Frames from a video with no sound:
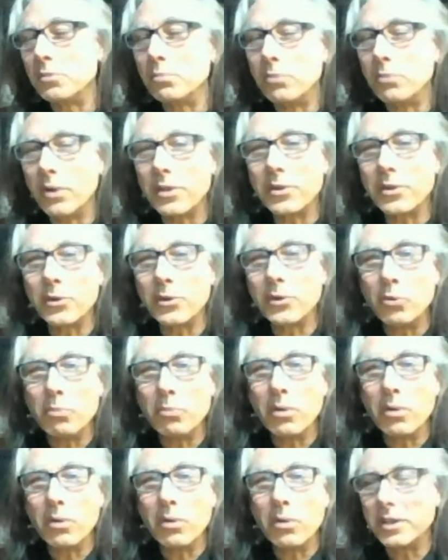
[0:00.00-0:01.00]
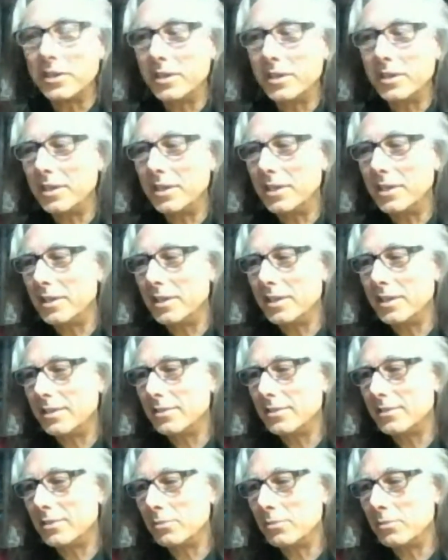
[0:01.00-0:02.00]
brother who marketed it
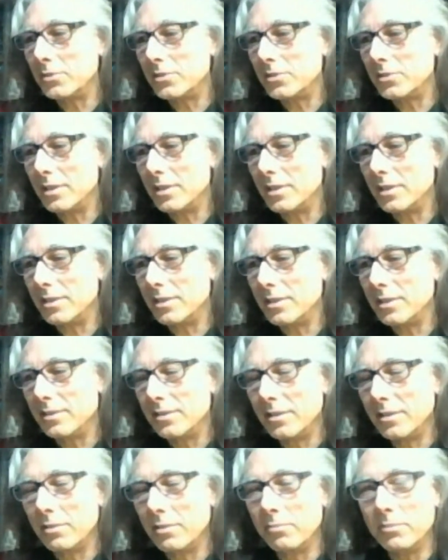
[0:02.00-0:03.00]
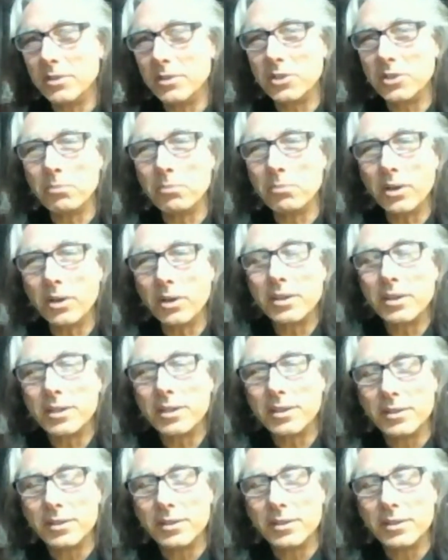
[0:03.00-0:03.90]
because he was into marketing.